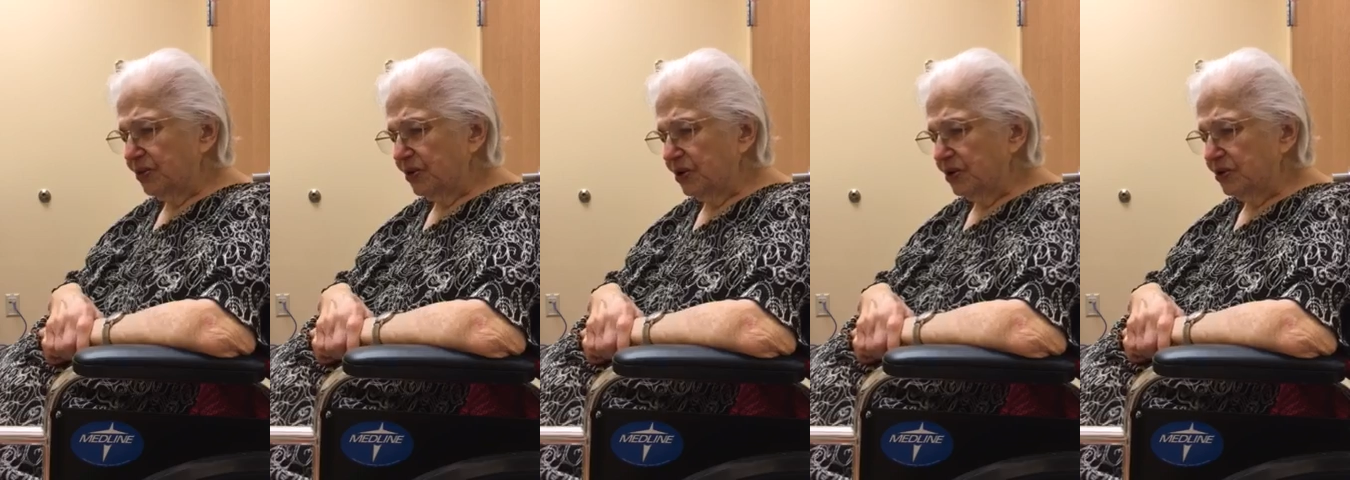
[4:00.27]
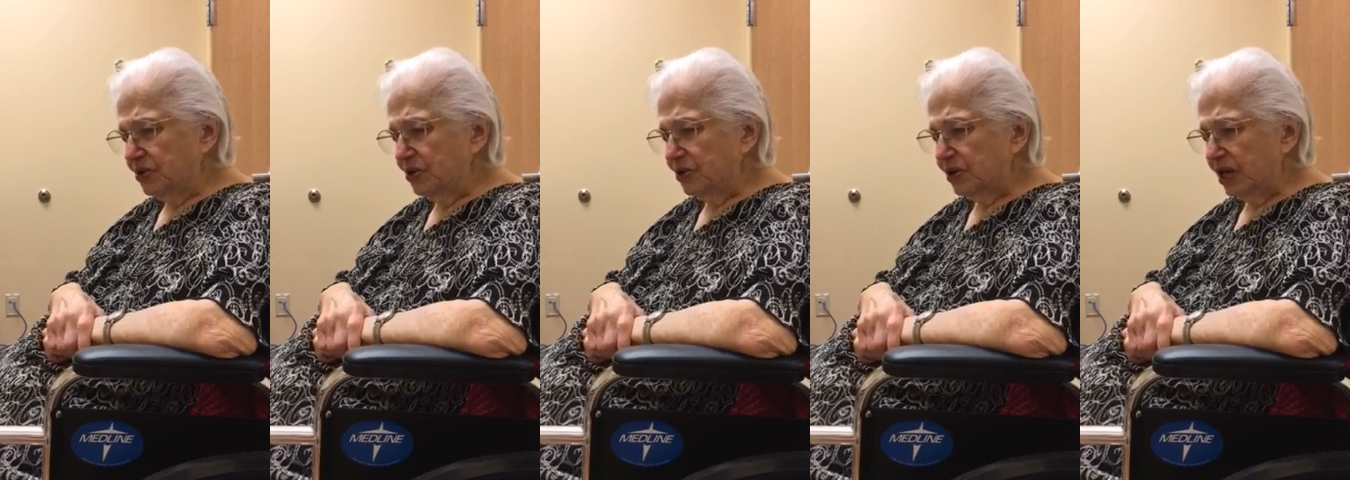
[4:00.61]
the good
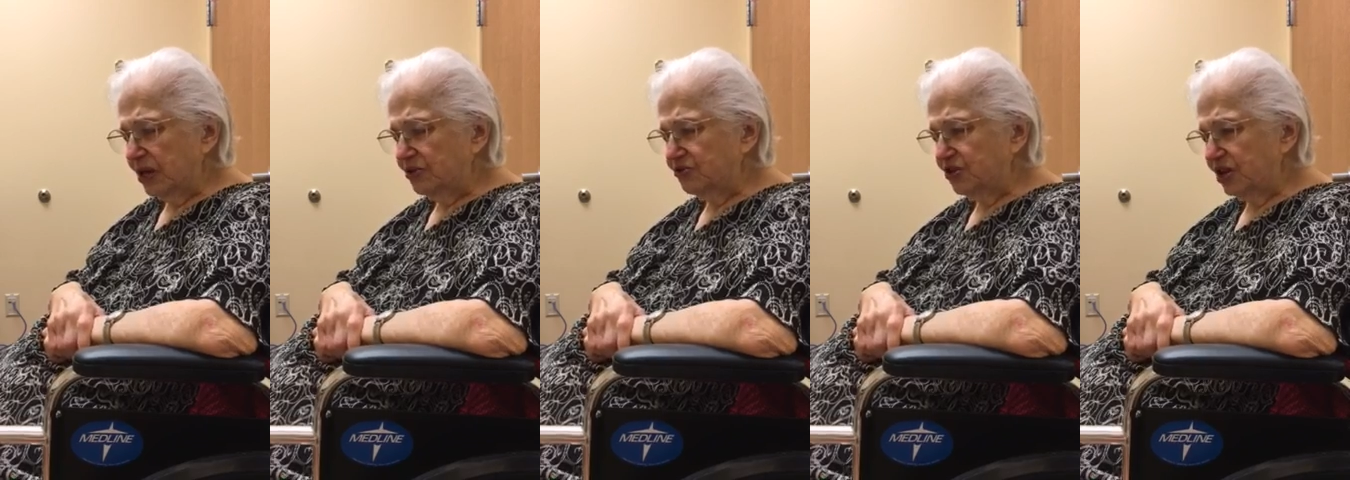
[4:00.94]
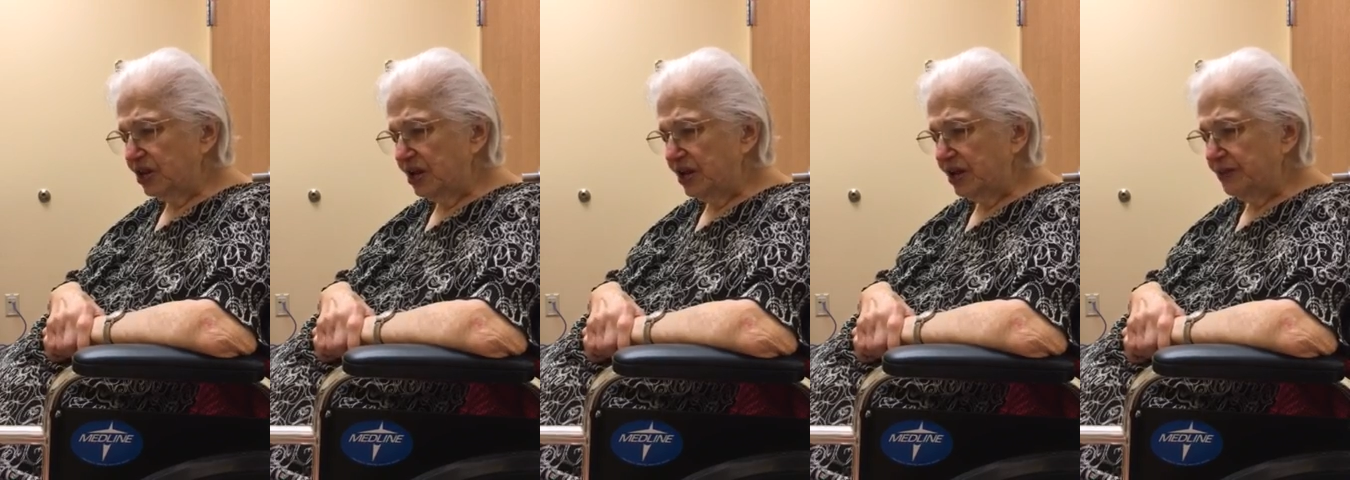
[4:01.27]
cooking she
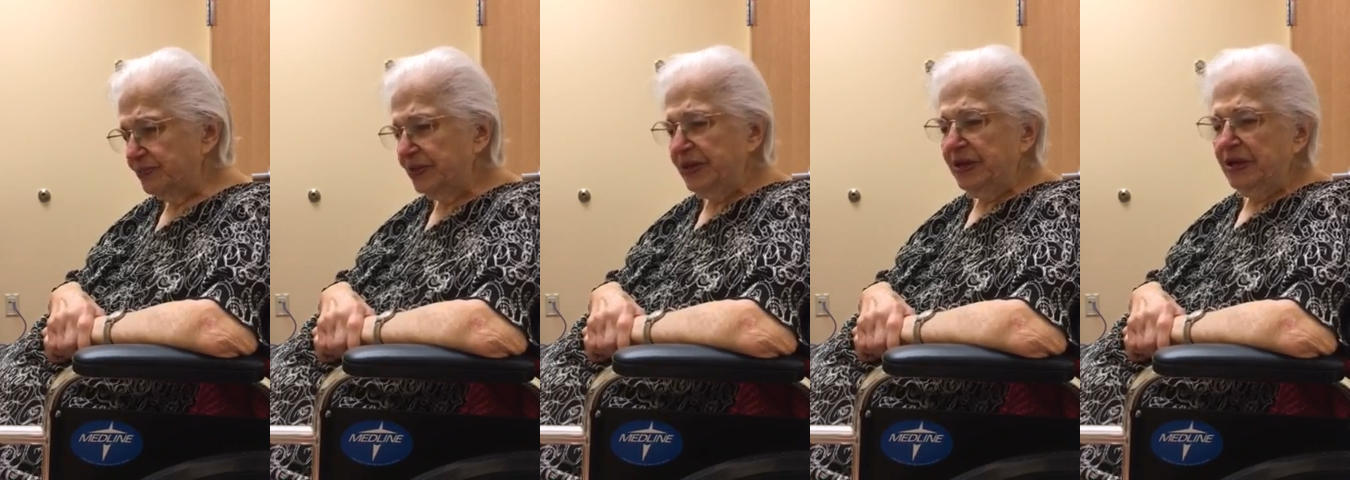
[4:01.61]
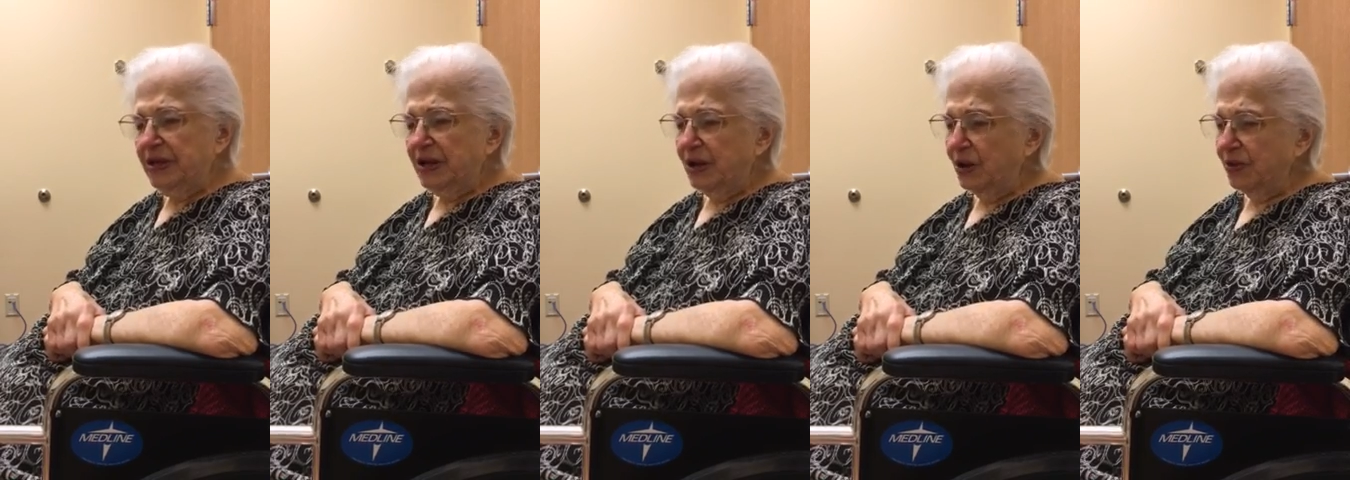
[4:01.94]
done
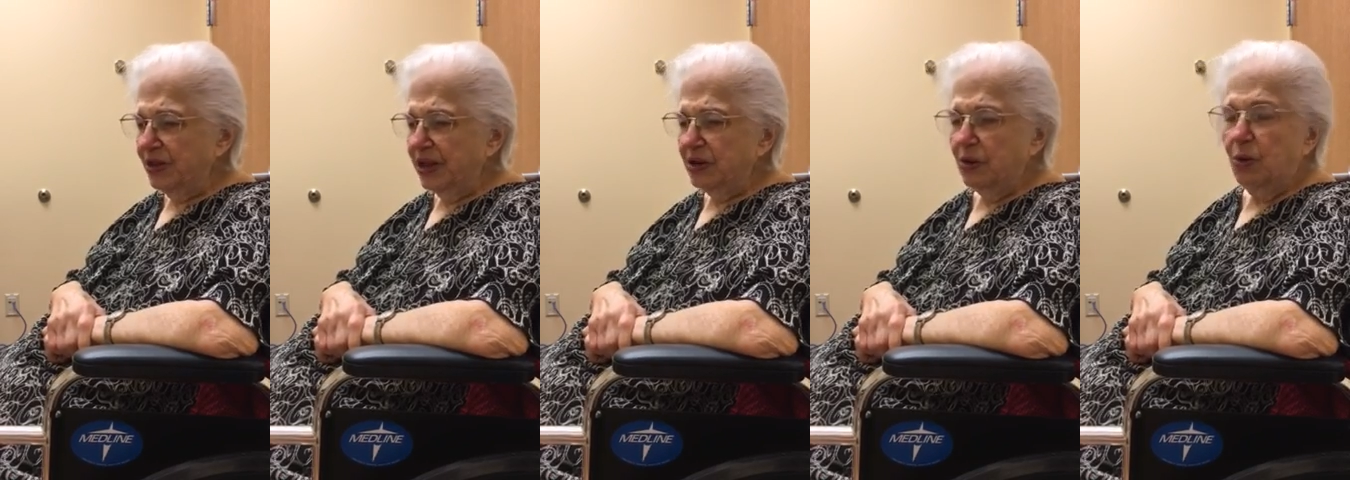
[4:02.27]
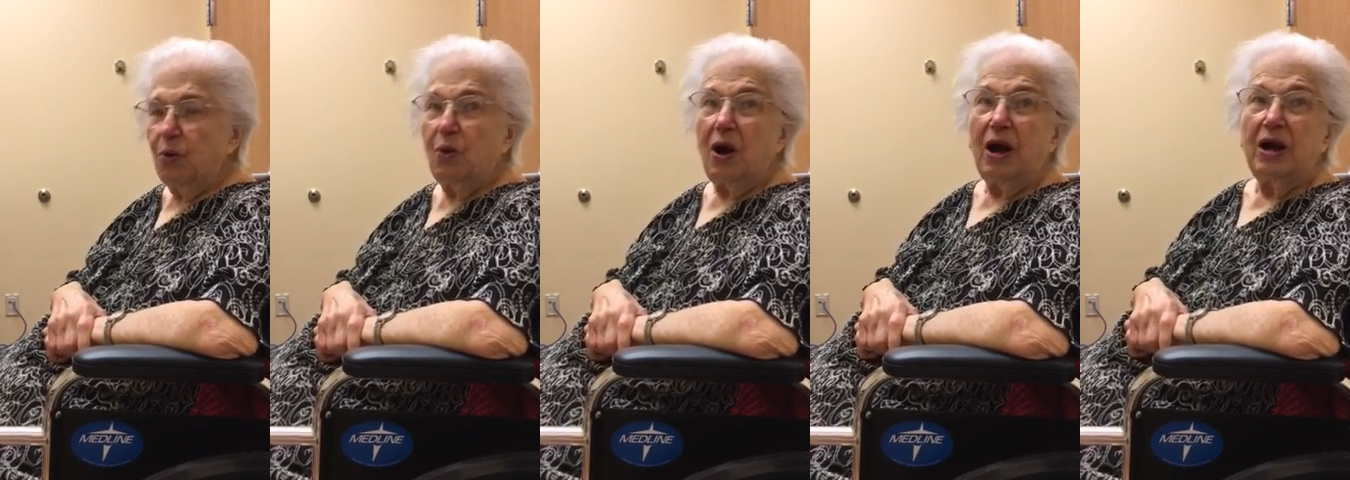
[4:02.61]
on that
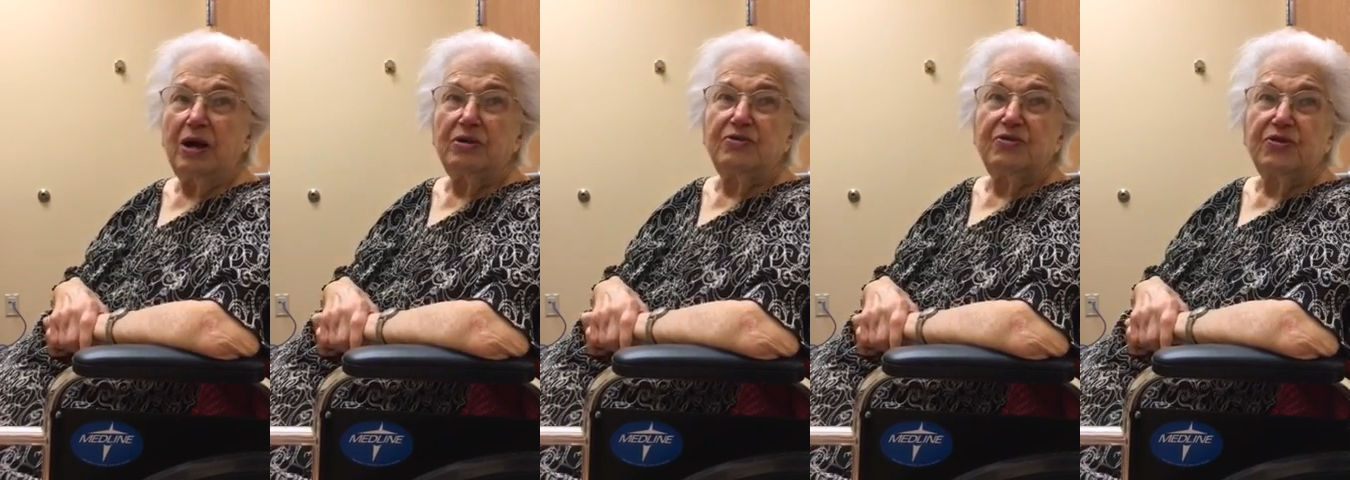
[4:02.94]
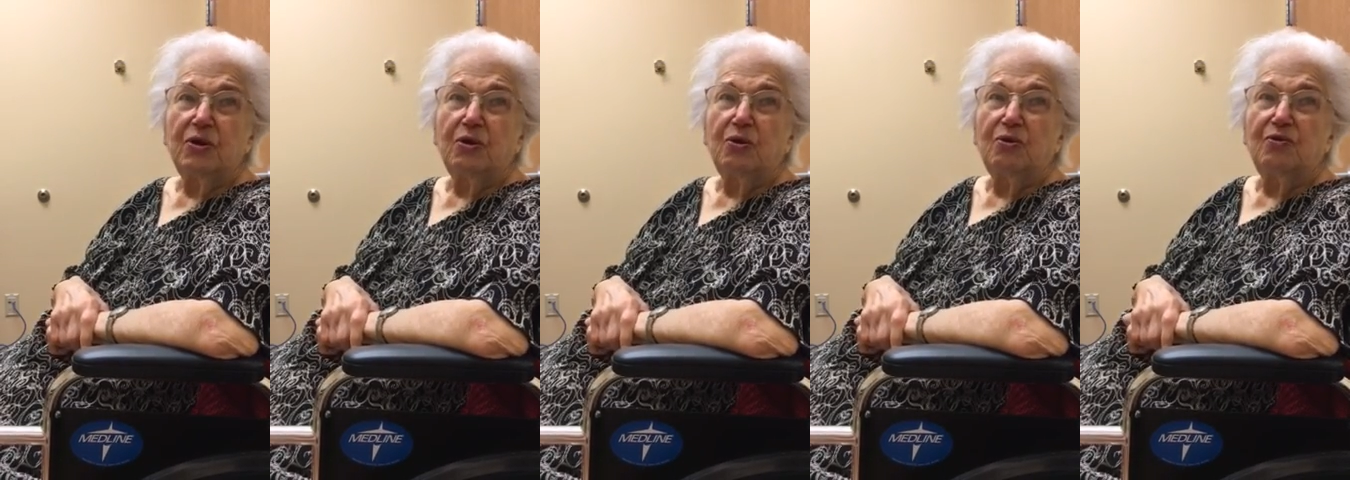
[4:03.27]
old iron
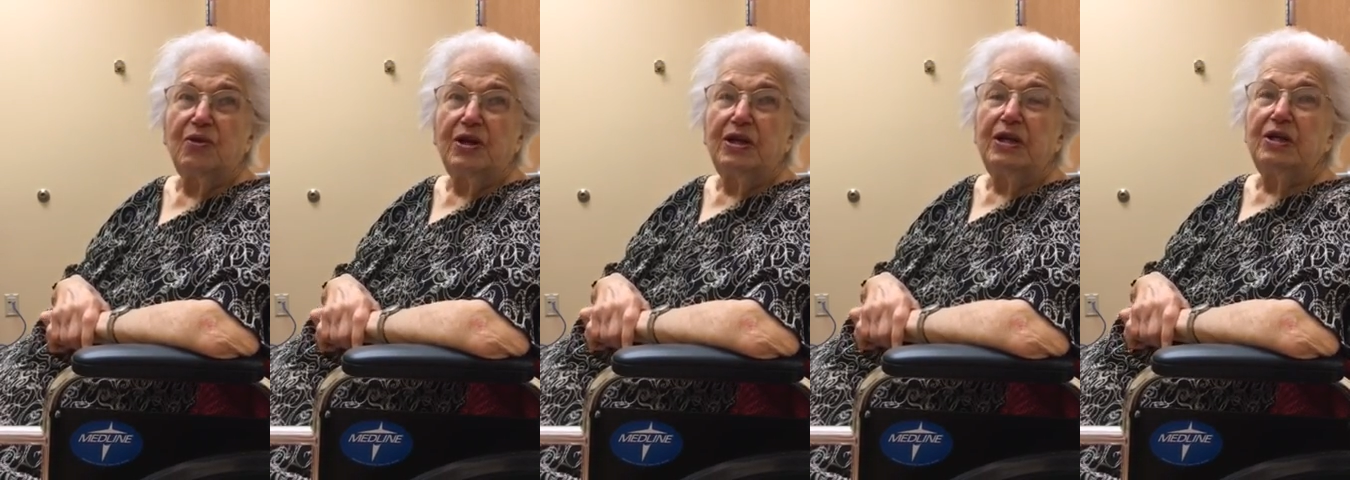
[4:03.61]
stove,